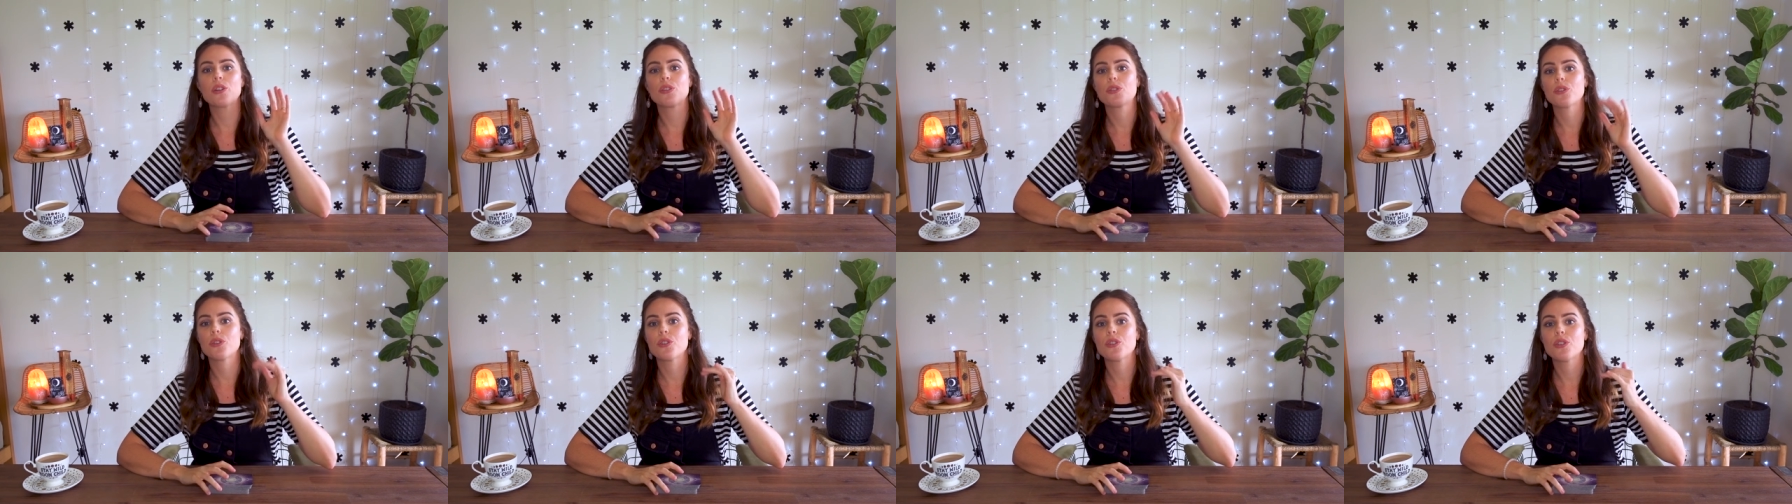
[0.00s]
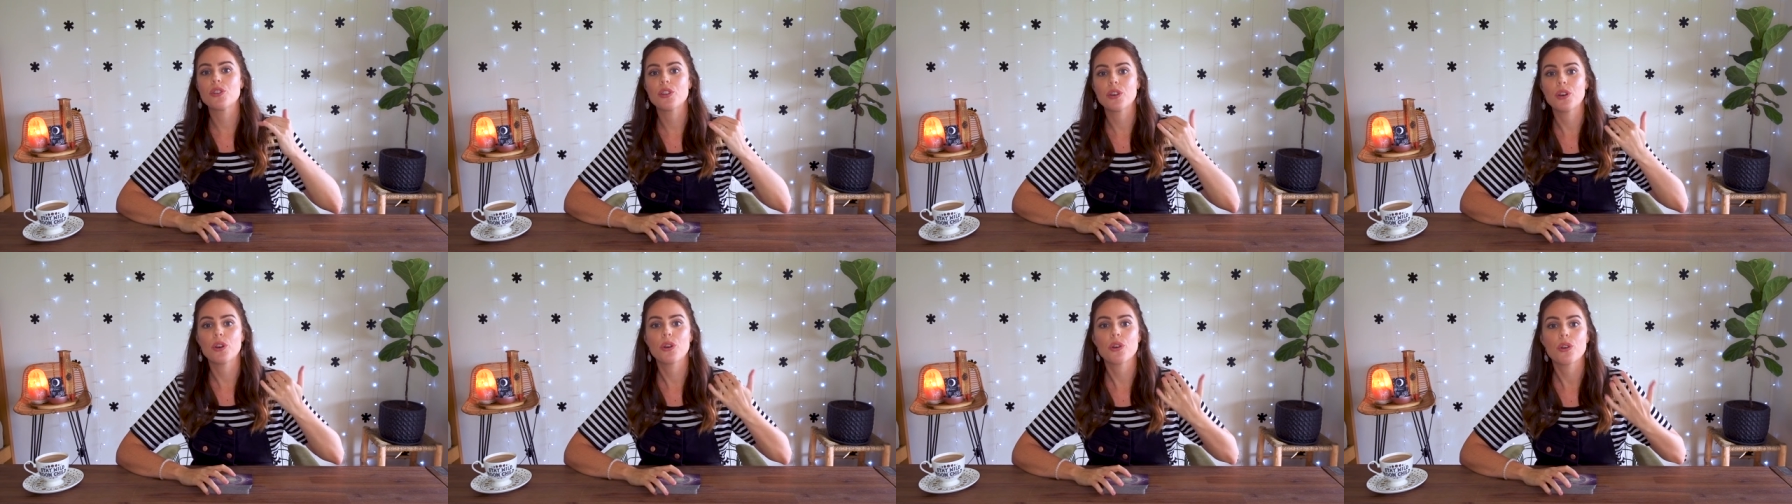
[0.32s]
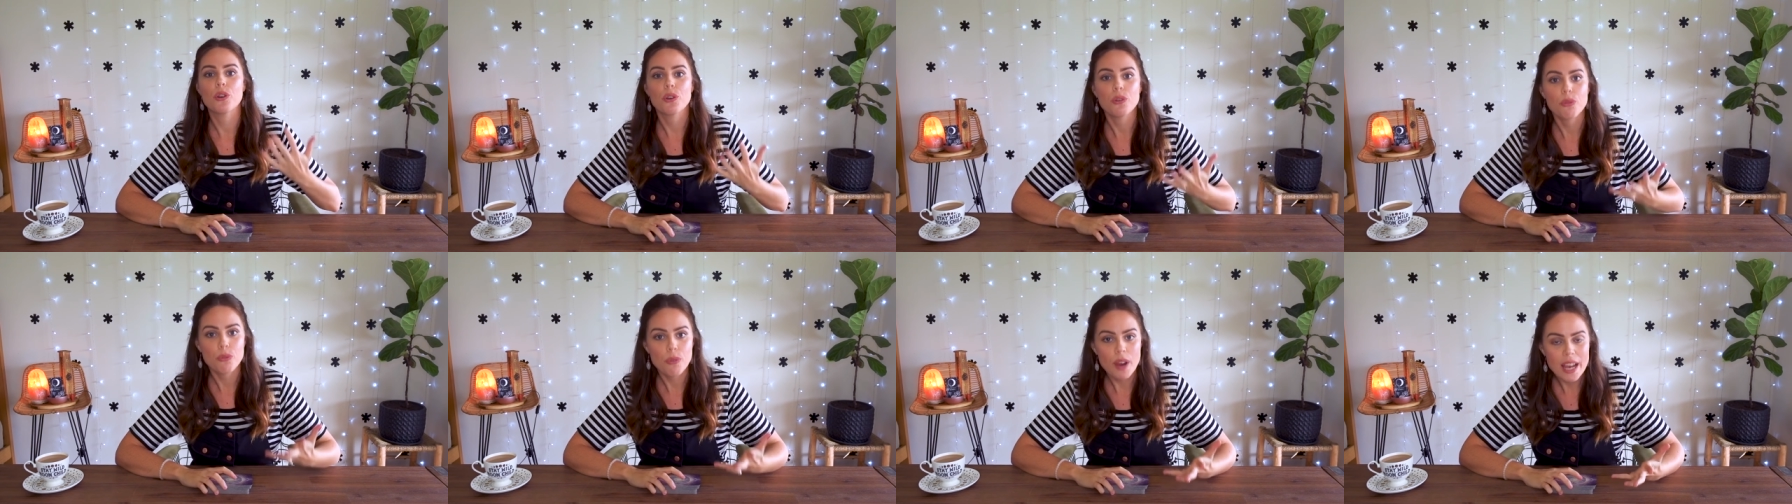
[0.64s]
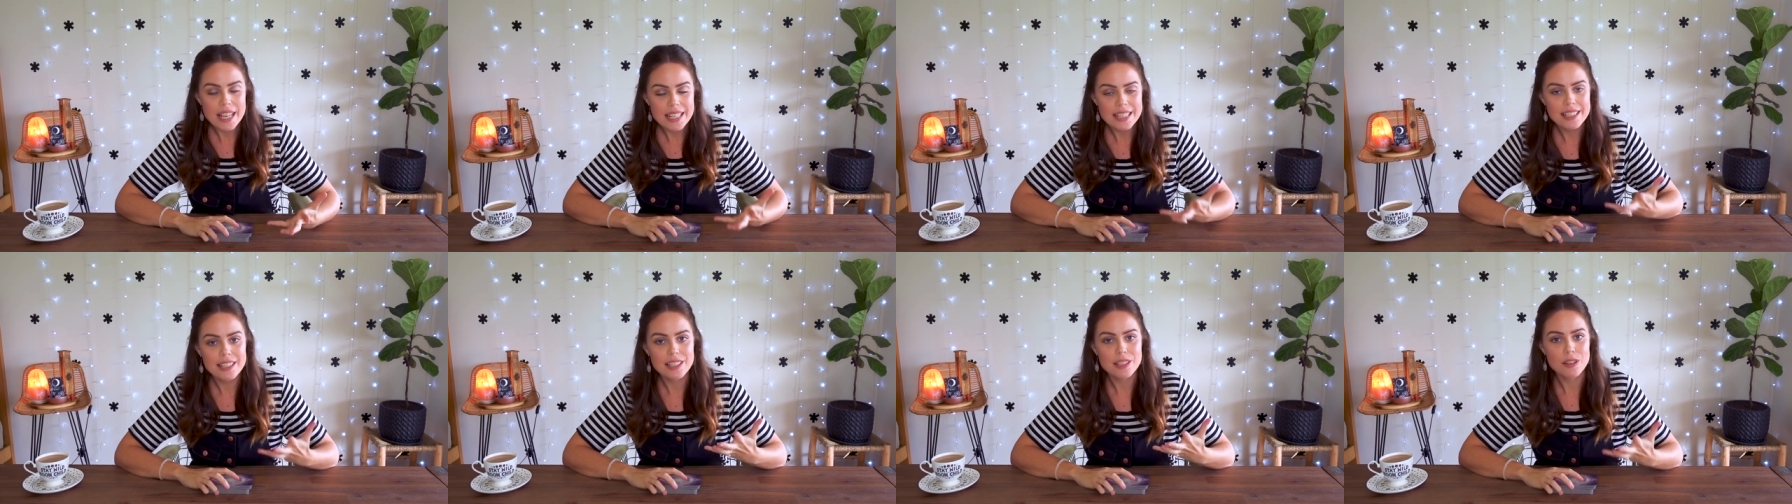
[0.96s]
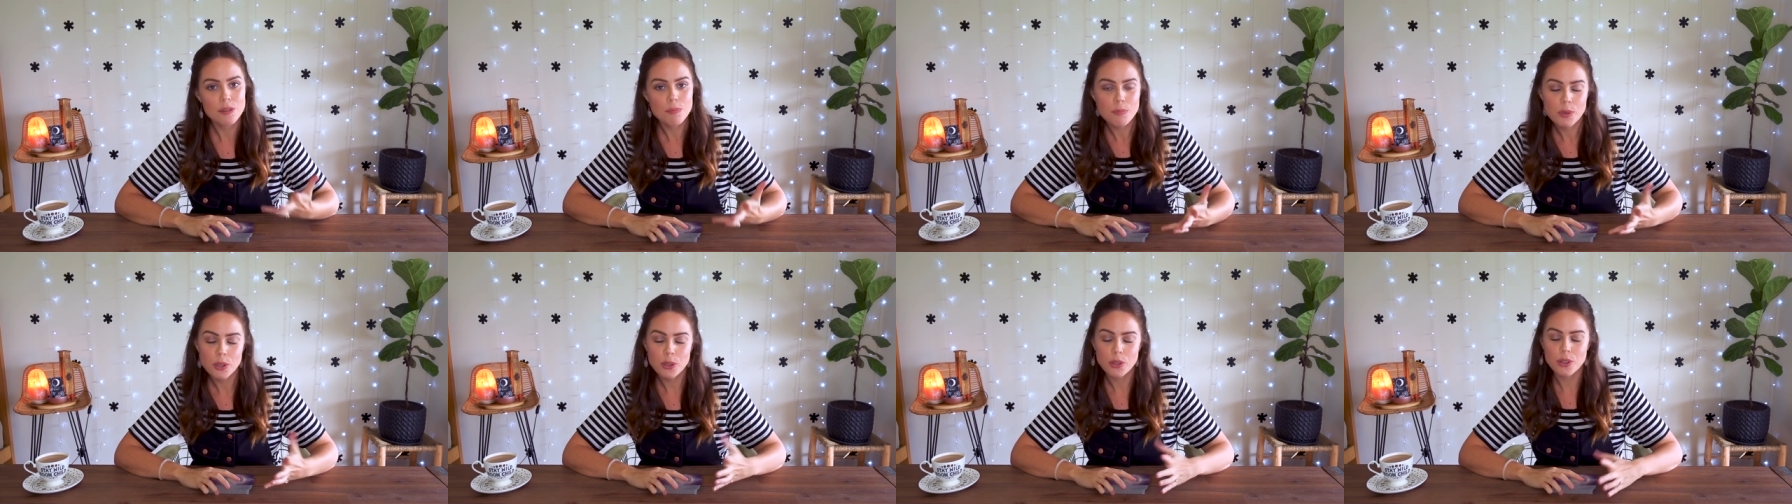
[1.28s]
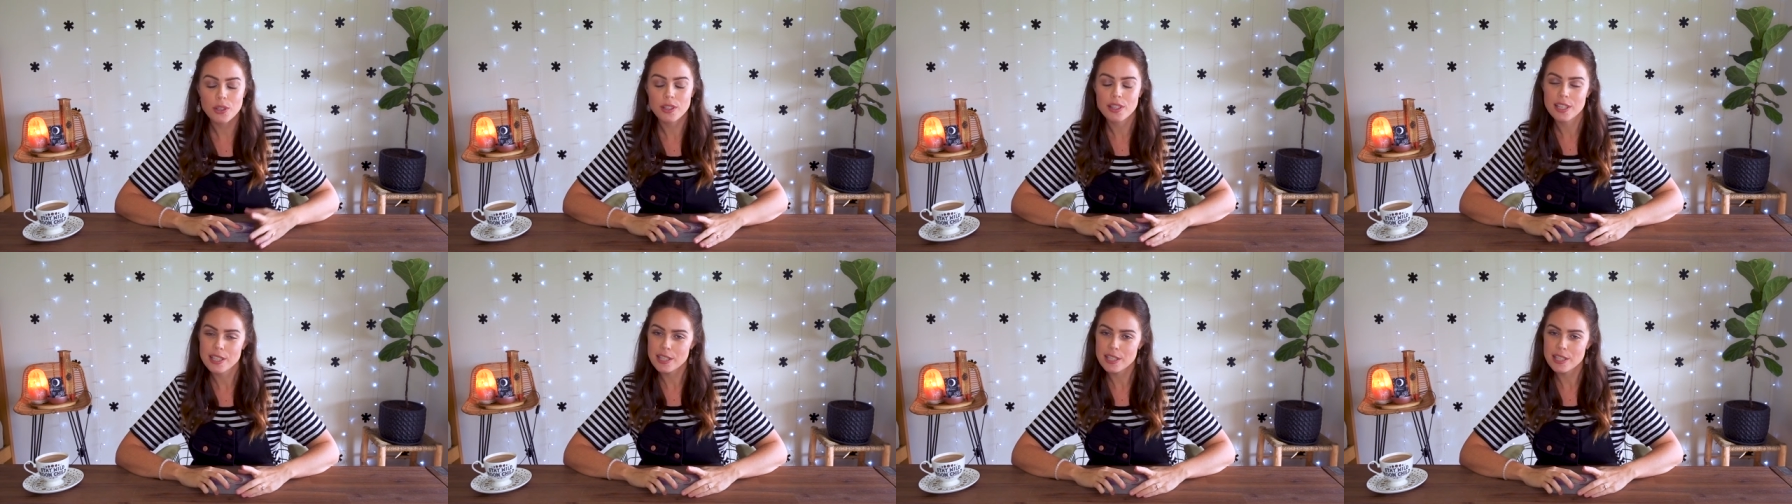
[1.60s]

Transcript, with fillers: through the crescent moon.